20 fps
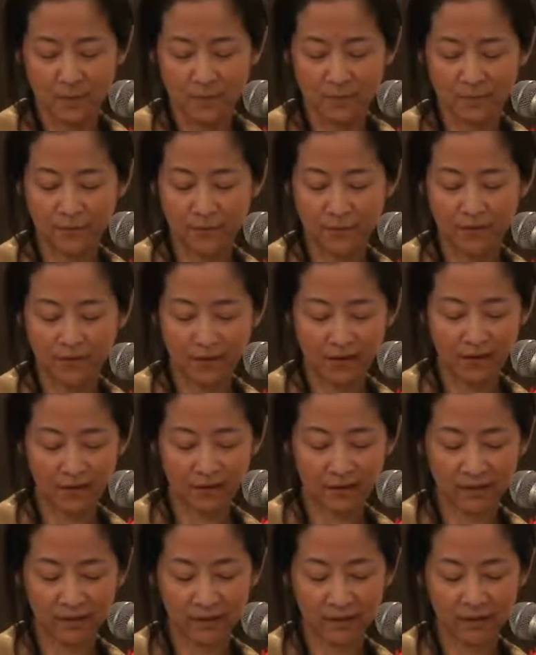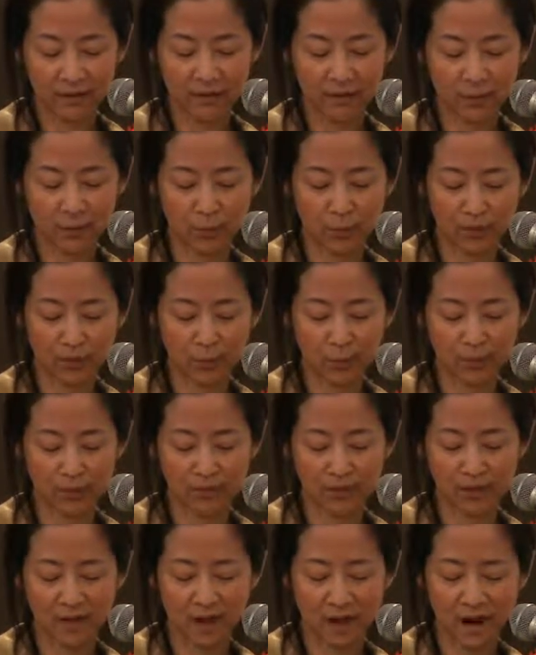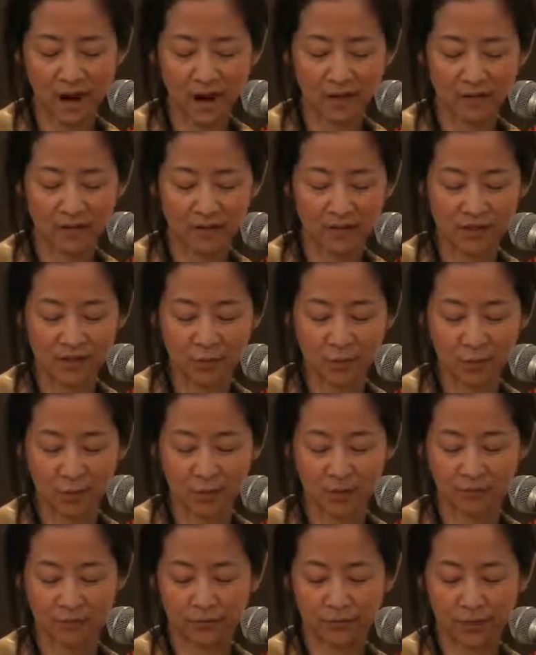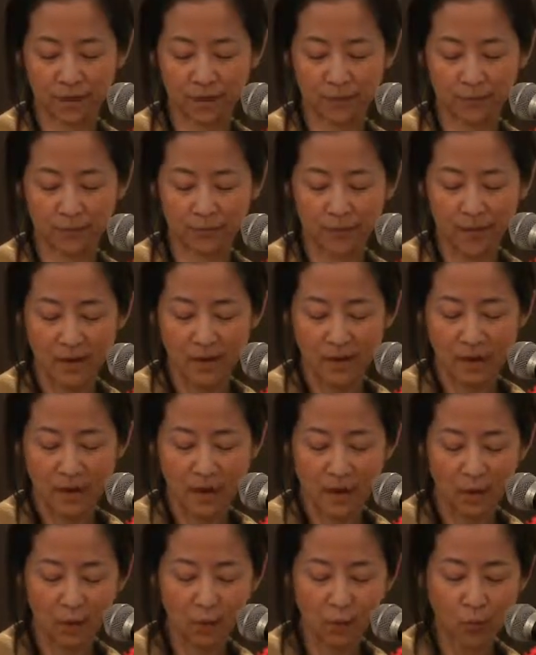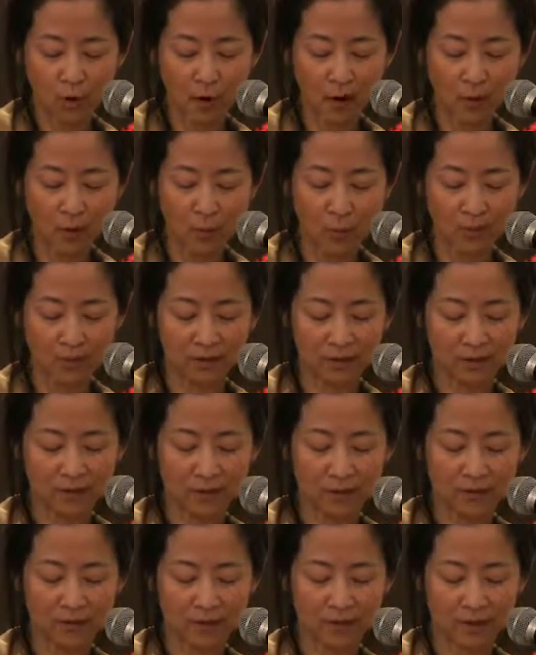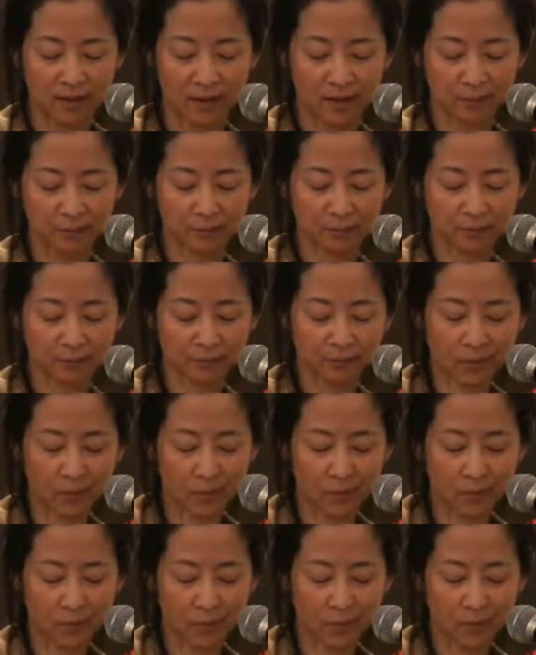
before telling each other which one of the islands we were from and why we were leaving,